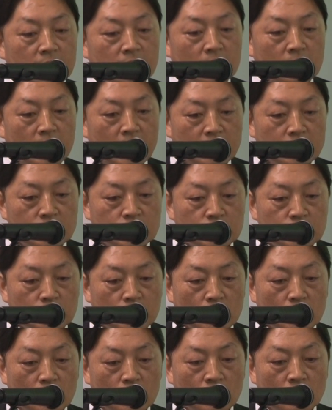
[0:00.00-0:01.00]

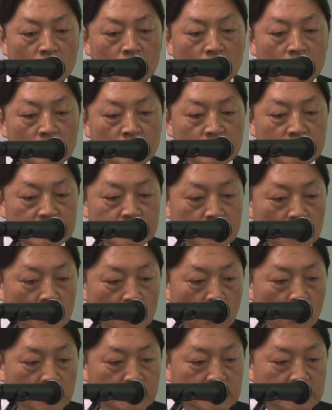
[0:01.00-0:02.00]

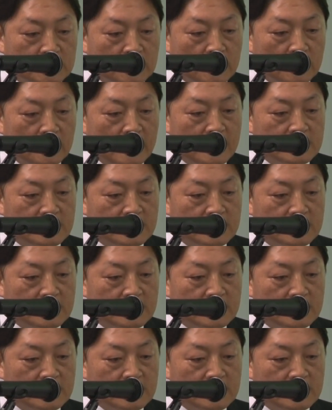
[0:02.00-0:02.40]
electrophysiological